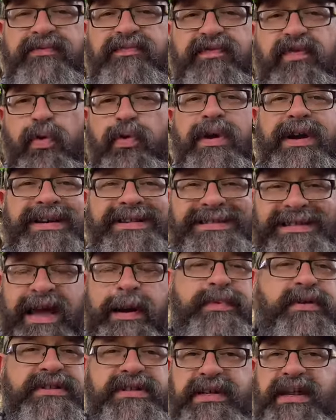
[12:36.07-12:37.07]
For
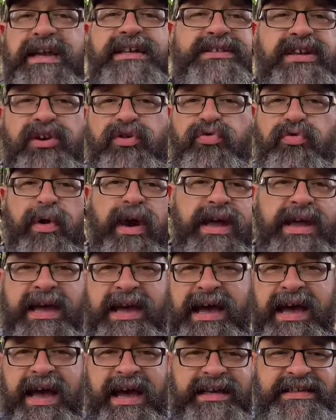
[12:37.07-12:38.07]
example, today is a great
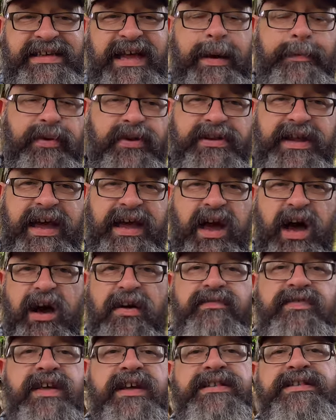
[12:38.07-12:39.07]
example day
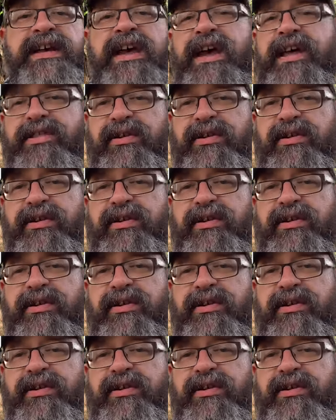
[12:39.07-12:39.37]
of this.